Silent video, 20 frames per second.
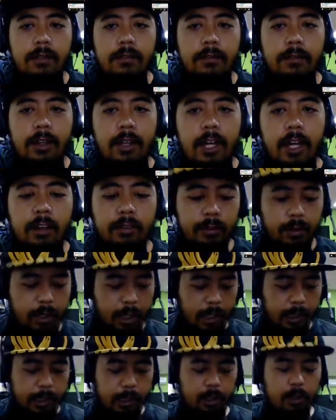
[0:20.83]
a lot of
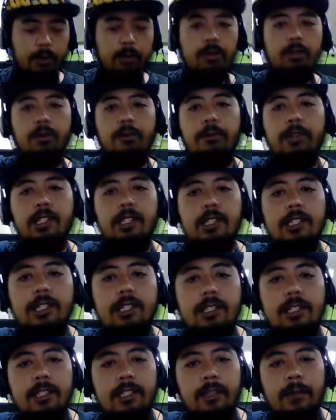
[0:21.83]
dead
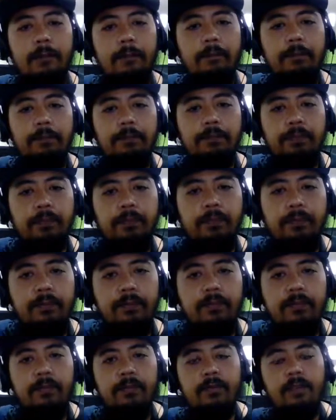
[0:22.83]
stormtroopers.
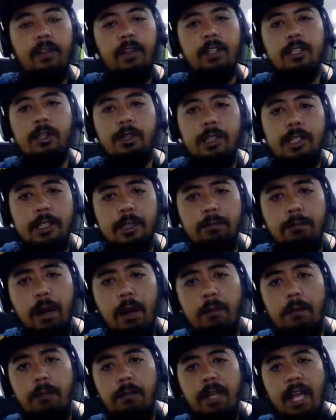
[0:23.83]
So this is
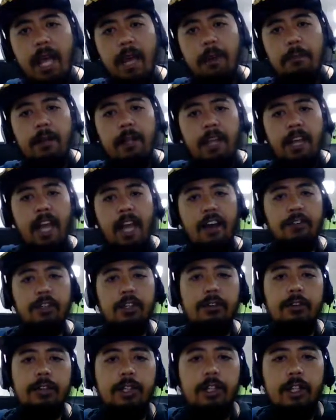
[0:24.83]
probably happening
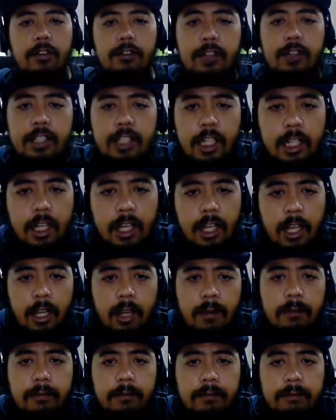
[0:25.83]
after Return of the Jedi.
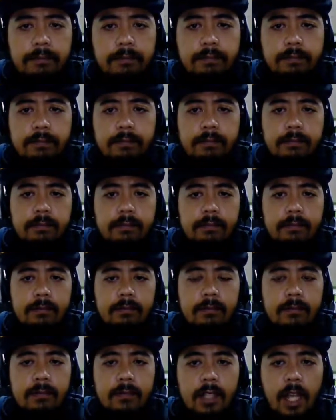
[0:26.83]

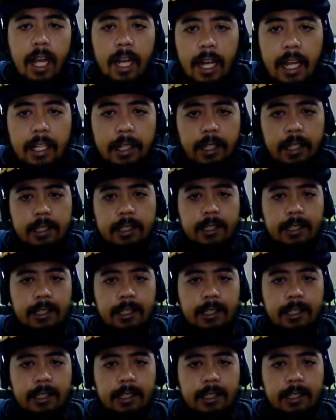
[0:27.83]
I like this.